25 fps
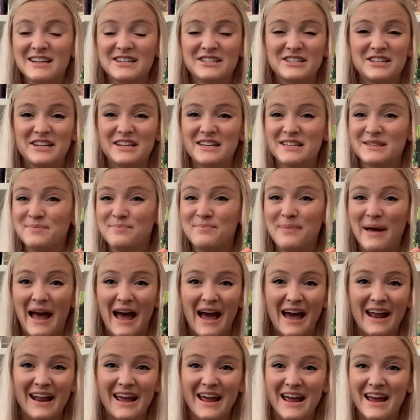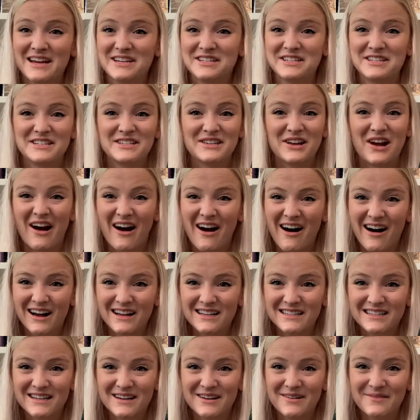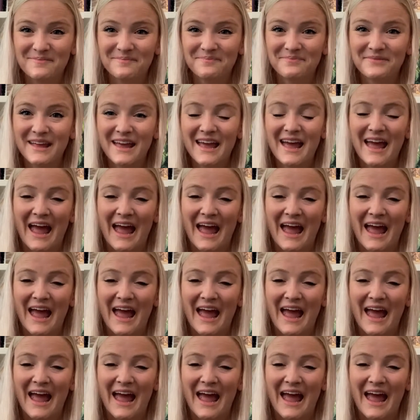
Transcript: She is badass. She's awesome.